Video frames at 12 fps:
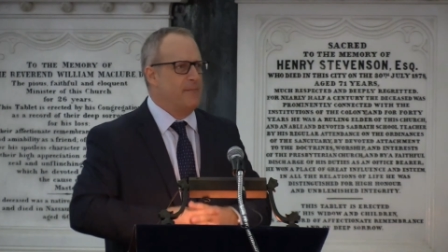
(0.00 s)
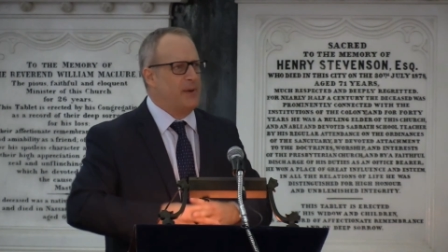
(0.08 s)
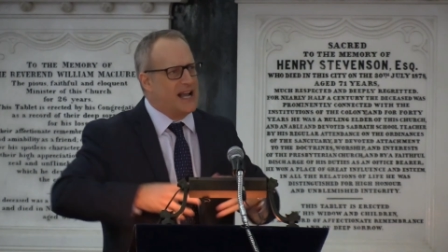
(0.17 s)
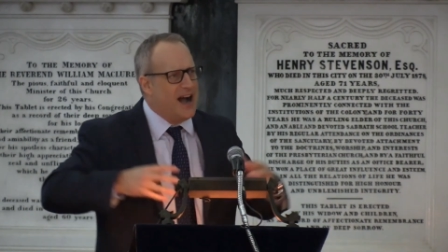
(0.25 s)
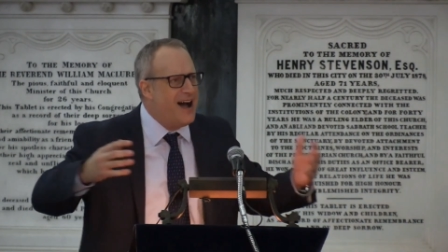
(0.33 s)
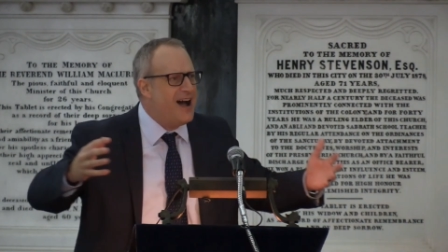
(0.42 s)

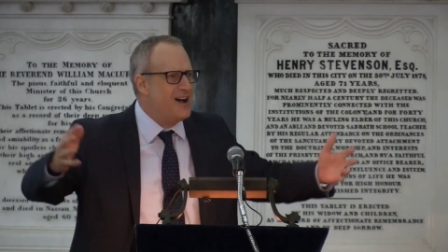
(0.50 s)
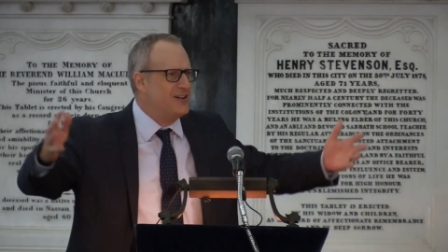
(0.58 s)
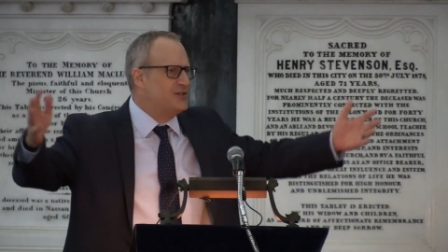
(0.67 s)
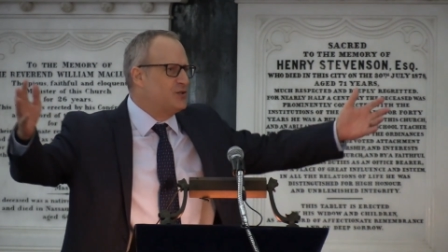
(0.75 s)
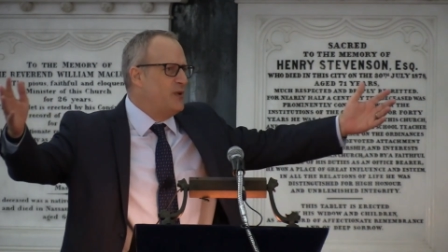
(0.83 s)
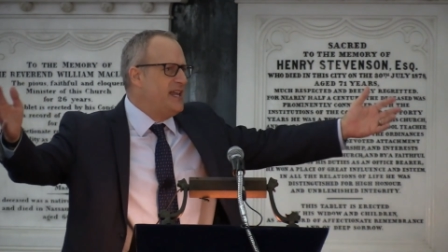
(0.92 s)

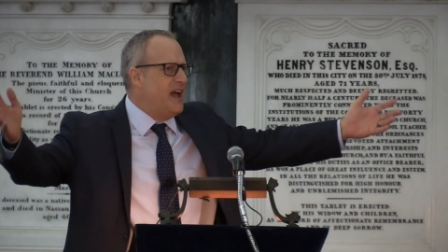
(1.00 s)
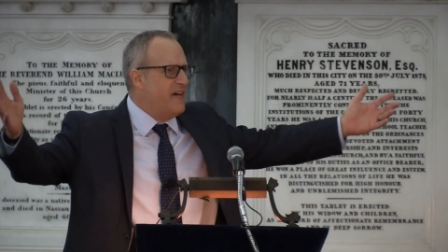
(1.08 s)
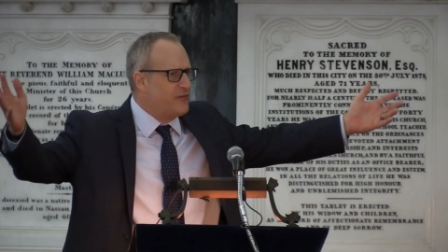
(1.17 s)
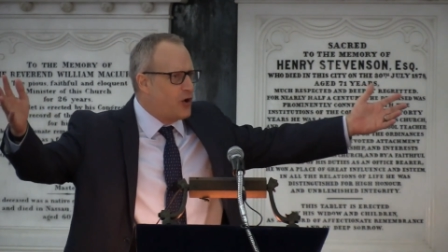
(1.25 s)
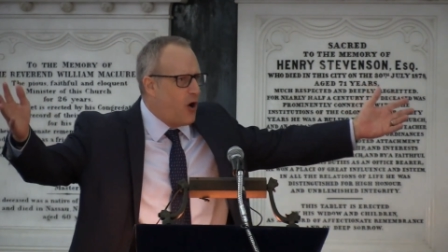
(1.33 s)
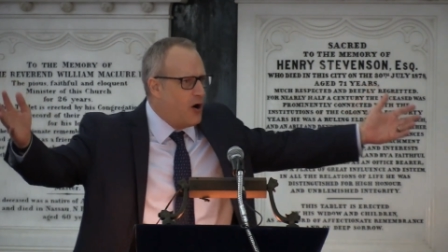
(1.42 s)
Because we
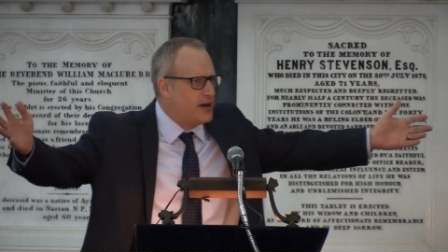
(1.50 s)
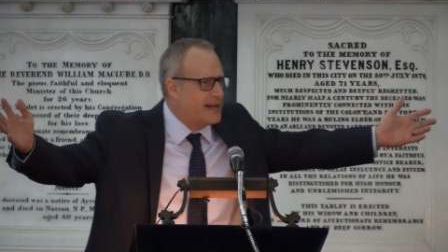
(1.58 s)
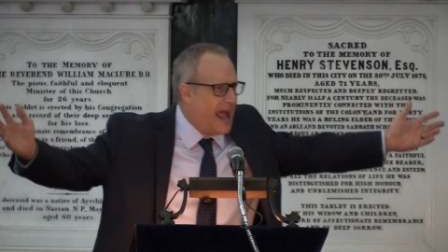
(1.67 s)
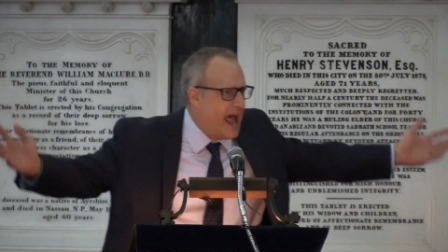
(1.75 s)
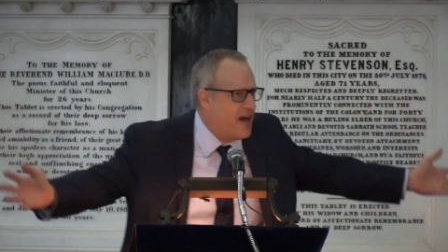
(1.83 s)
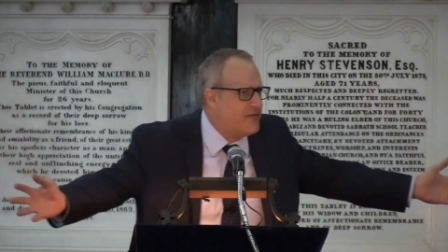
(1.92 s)
have
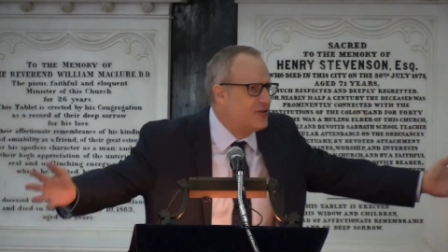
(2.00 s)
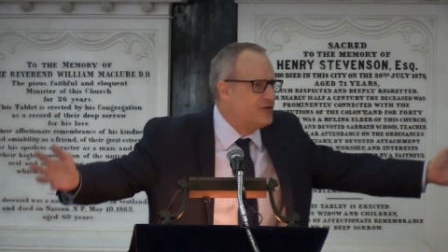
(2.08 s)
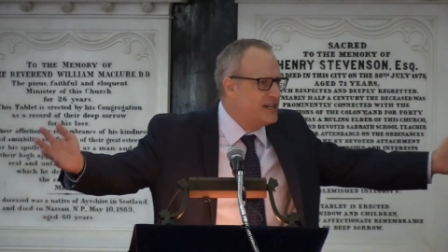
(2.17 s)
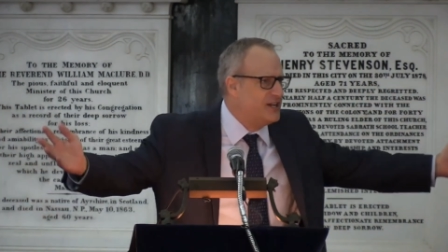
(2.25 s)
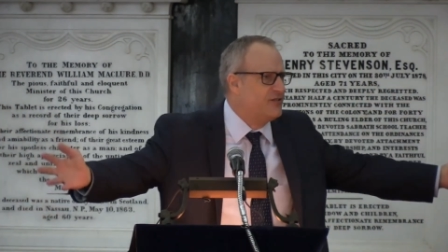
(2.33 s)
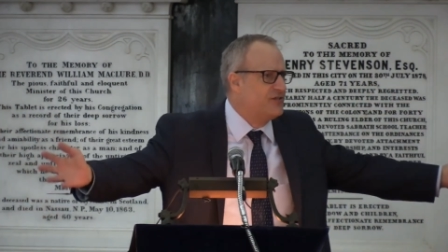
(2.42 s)

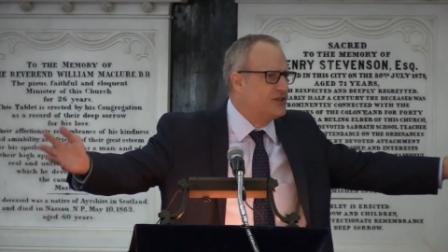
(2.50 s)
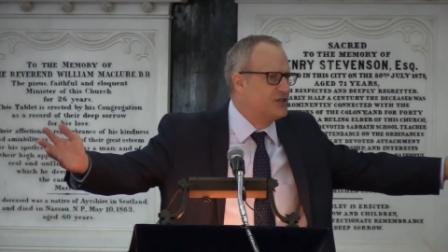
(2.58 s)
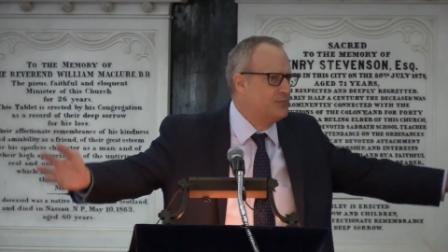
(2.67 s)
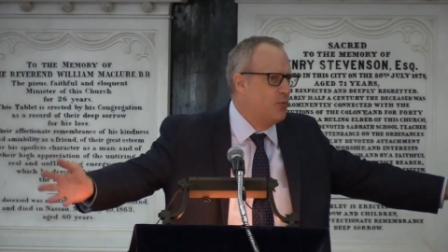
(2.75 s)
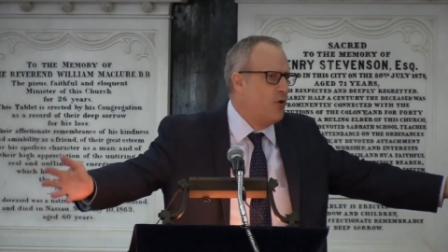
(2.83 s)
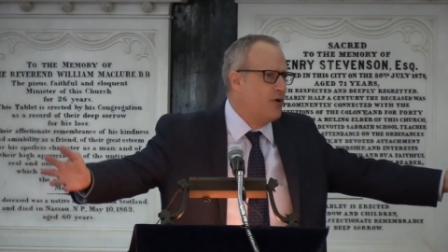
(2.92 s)
gathered here
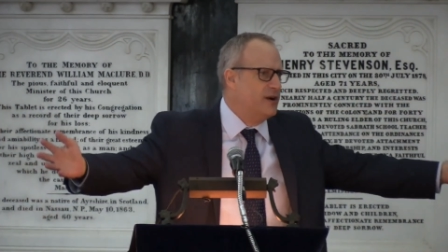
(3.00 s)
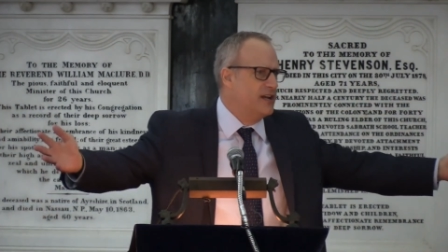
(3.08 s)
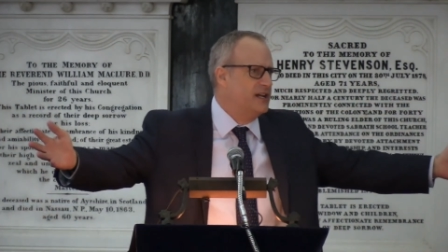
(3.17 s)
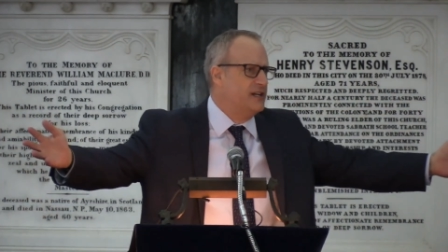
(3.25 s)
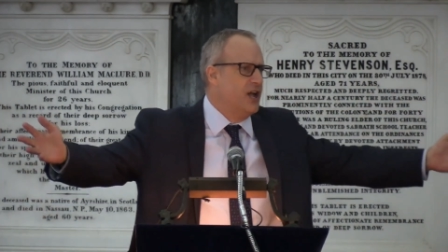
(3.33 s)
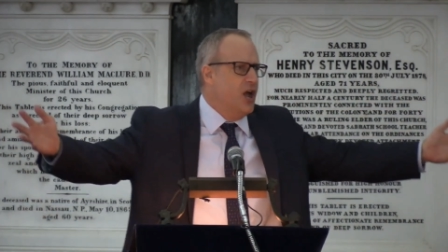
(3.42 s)
this
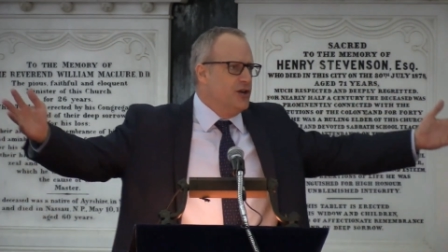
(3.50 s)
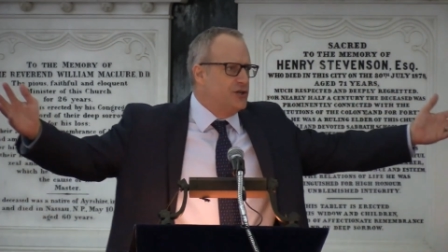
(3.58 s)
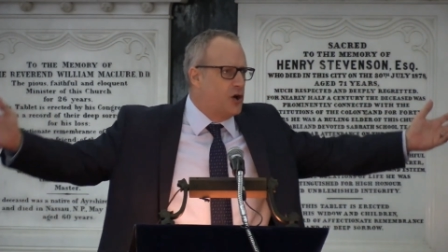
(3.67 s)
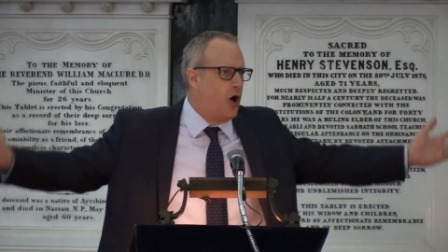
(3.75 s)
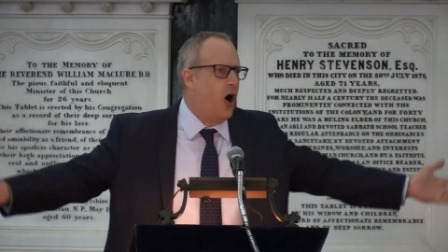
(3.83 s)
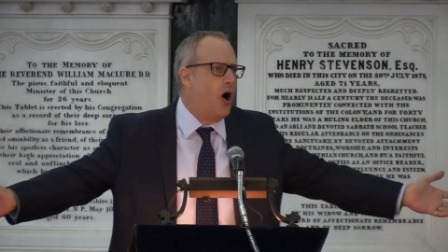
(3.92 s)
morning
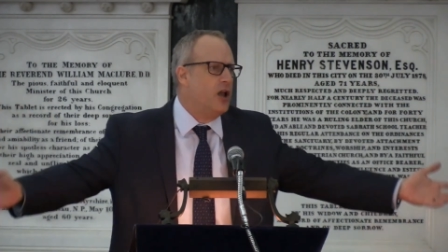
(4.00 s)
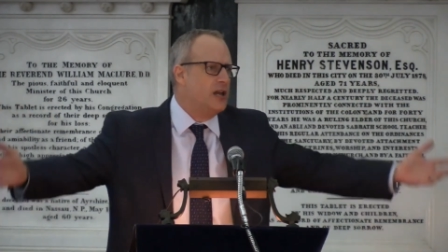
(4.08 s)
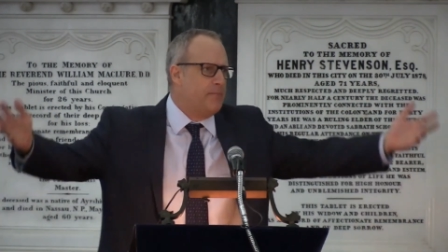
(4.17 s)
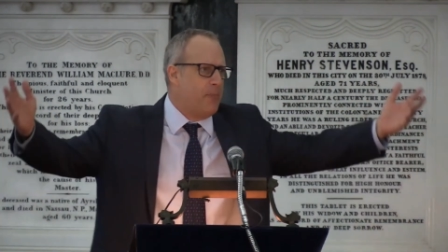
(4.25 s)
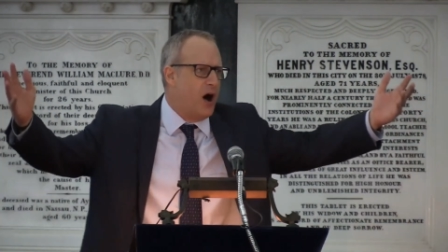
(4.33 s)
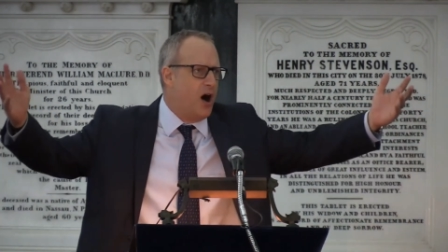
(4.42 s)
to
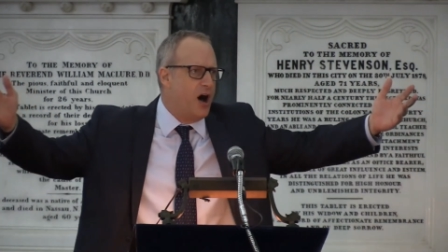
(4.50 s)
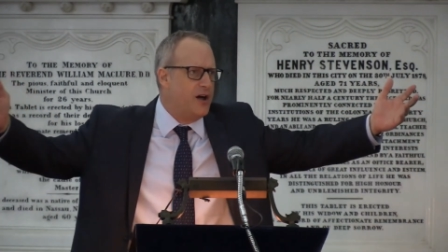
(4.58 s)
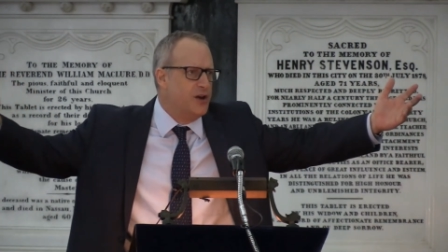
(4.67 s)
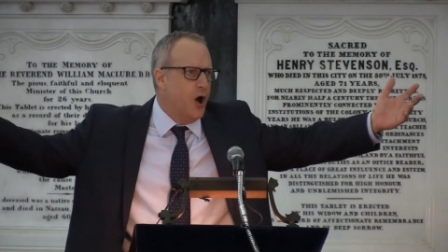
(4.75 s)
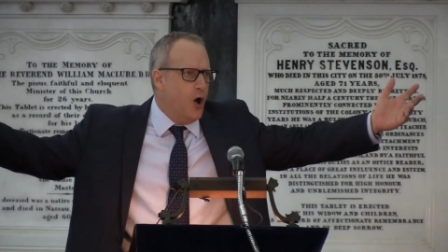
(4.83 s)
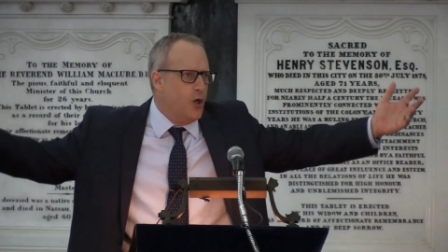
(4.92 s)
call
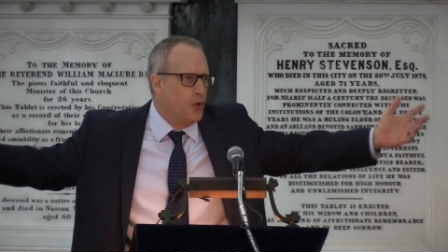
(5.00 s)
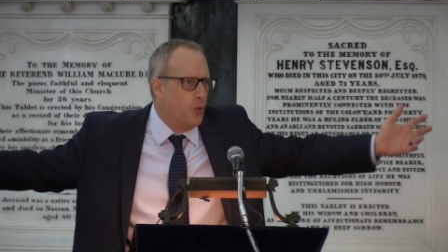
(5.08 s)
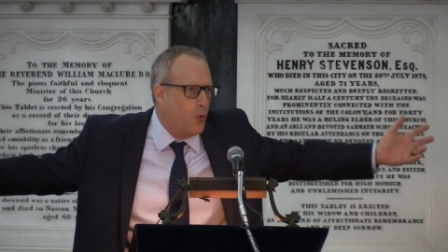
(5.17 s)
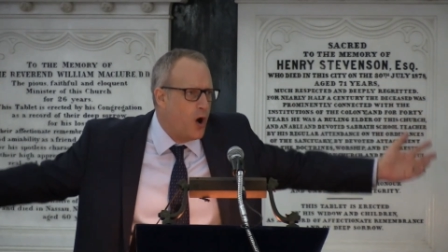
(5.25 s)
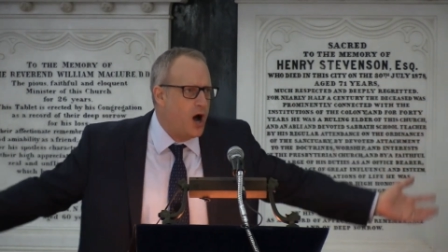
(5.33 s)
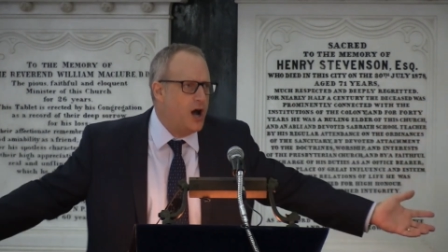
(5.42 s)
upon the
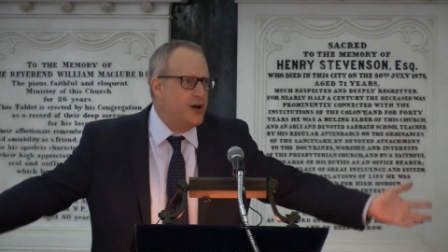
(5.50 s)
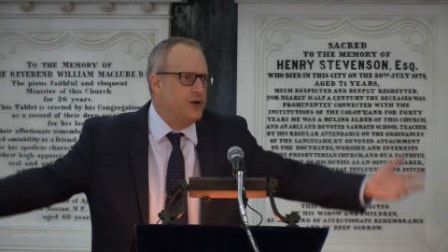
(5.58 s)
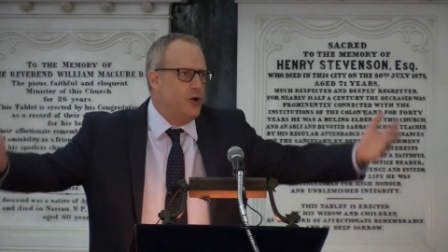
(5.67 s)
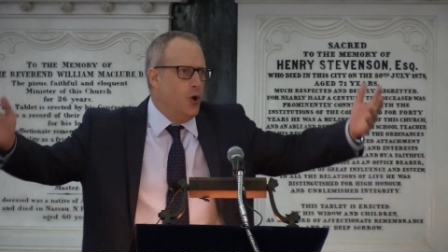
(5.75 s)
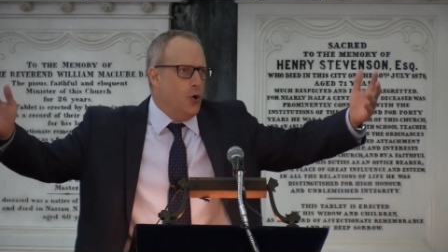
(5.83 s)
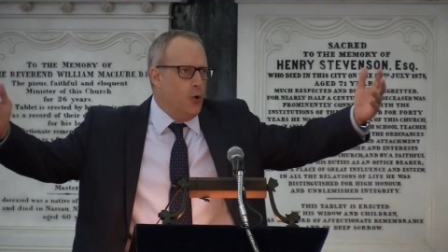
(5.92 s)
one